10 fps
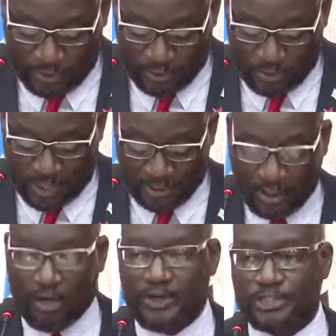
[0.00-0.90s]
to
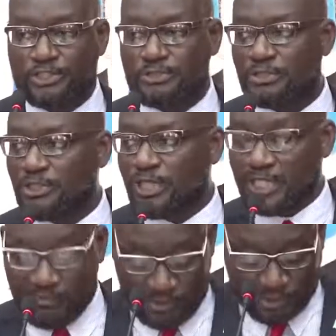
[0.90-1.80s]
encourage
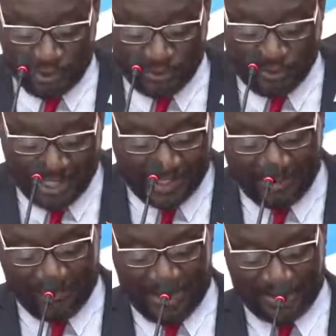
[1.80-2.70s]
individuals to take the
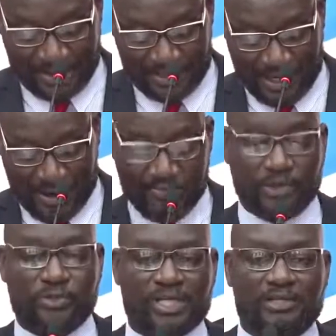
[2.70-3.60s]
vaccine. However,
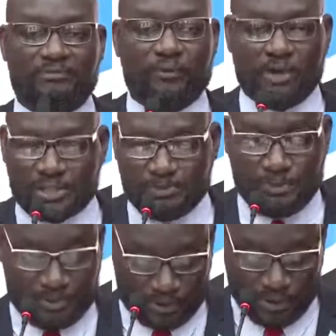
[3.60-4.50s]
you cannot force
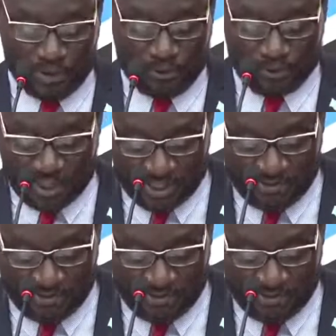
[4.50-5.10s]
people to take the